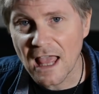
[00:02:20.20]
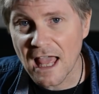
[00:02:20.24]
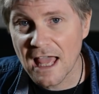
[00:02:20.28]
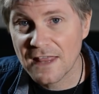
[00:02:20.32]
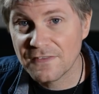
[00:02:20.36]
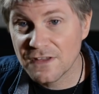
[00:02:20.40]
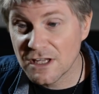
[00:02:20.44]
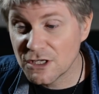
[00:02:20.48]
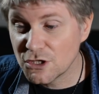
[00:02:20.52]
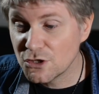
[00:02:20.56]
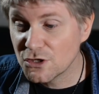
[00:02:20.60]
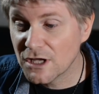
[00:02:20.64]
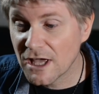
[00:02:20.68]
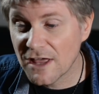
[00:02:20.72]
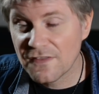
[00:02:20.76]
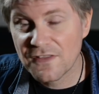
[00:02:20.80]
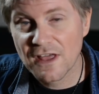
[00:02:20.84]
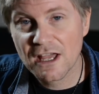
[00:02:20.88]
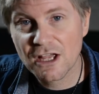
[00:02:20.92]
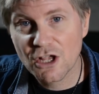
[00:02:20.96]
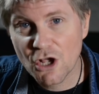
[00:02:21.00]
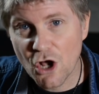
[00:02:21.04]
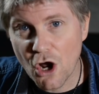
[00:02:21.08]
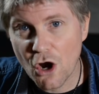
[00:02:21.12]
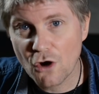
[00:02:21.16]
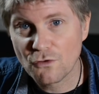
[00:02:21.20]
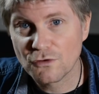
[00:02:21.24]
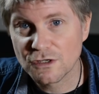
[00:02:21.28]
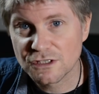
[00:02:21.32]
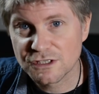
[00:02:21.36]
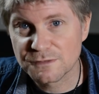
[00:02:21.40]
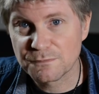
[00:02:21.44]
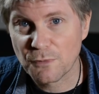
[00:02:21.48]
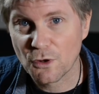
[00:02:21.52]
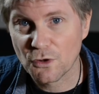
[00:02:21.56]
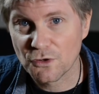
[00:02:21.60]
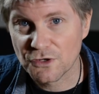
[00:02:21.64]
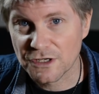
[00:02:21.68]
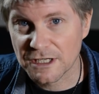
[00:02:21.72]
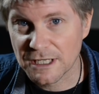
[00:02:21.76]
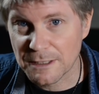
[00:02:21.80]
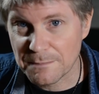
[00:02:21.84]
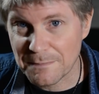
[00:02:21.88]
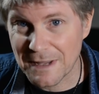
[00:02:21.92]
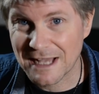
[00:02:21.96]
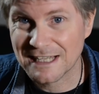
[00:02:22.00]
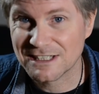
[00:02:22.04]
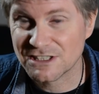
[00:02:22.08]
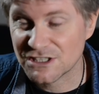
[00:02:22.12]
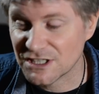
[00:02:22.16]
and then you get their corresponding
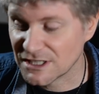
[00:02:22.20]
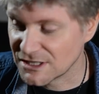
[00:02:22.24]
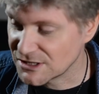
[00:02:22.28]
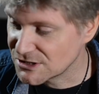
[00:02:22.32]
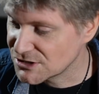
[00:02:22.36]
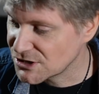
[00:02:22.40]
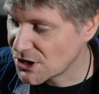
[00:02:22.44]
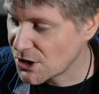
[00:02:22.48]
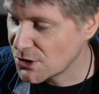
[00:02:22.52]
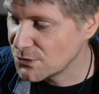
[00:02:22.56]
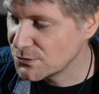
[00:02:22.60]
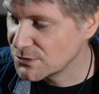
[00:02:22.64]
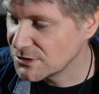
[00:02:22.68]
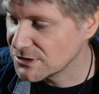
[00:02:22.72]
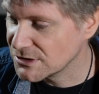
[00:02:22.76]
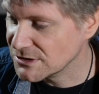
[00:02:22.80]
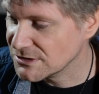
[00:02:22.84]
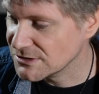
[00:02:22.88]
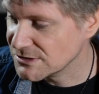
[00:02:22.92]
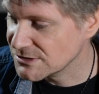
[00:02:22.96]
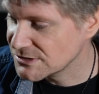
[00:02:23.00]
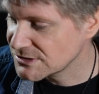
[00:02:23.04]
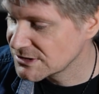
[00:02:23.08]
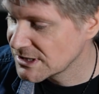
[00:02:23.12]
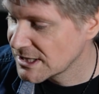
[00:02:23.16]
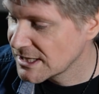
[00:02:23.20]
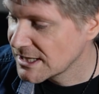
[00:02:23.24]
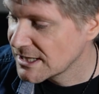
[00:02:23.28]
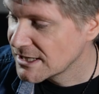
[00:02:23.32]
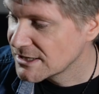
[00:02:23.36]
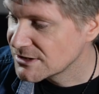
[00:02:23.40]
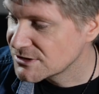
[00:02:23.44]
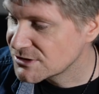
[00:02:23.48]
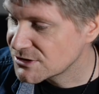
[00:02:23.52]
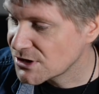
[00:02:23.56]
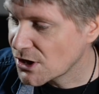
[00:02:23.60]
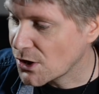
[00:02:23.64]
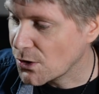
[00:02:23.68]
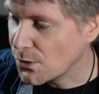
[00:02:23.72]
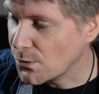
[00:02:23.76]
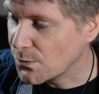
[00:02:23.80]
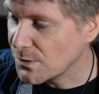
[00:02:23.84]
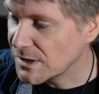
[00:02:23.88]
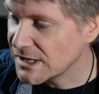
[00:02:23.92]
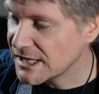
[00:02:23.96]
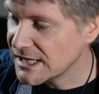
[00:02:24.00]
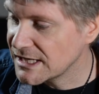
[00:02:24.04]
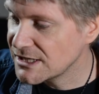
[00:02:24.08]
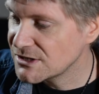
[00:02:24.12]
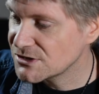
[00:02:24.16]
matching tokens. So
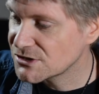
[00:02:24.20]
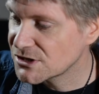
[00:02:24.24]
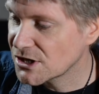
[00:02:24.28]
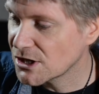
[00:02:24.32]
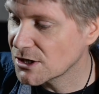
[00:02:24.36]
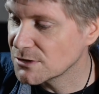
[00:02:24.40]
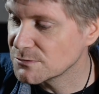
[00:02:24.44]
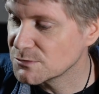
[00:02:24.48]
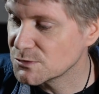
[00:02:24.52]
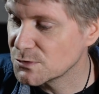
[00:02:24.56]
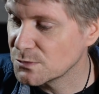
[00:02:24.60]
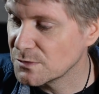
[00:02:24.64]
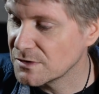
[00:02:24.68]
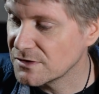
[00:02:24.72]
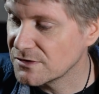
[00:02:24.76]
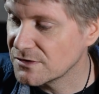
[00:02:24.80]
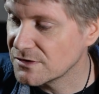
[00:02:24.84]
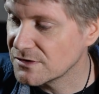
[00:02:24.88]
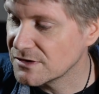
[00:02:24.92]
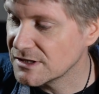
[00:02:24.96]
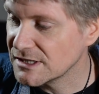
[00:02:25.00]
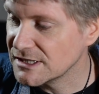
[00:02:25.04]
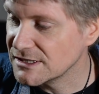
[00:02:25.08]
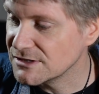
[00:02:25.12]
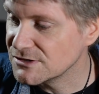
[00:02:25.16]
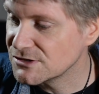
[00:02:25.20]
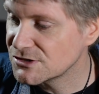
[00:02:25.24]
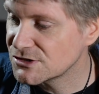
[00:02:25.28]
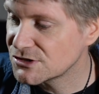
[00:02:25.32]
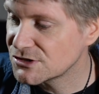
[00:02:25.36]
each comes with these